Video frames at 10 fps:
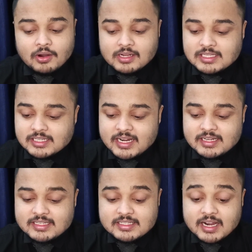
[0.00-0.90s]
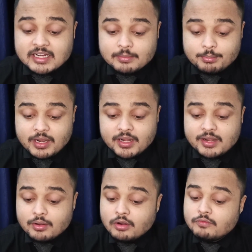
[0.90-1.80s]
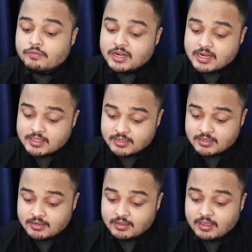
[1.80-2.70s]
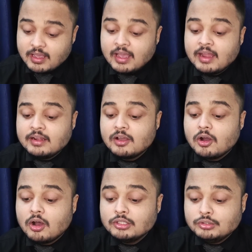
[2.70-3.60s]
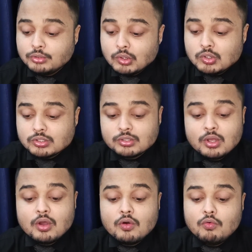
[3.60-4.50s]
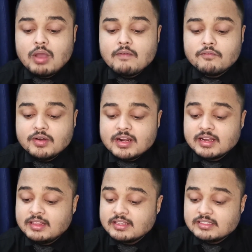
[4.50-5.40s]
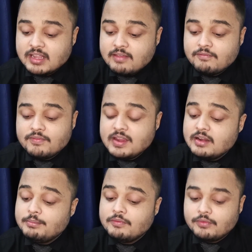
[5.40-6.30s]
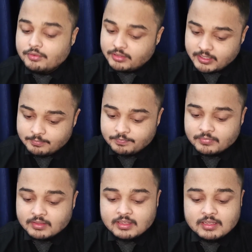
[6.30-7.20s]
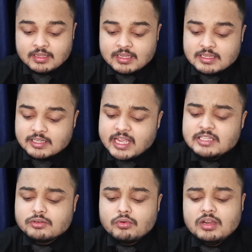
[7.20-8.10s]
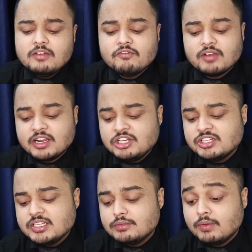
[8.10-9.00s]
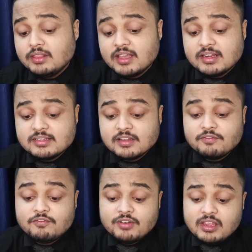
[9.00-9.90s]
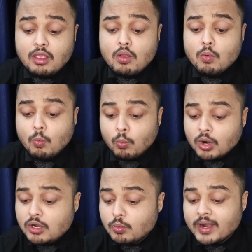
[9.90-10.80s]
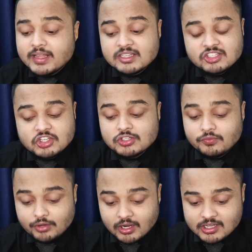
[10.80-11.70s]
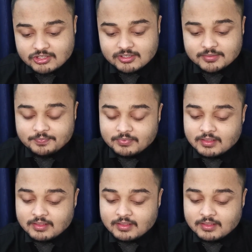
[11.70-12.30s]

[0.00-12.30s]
All scientists are dependent on one another and on those who have worked in the same field before them. Science only flourishes when there is a free worldwide exchange of knowledge.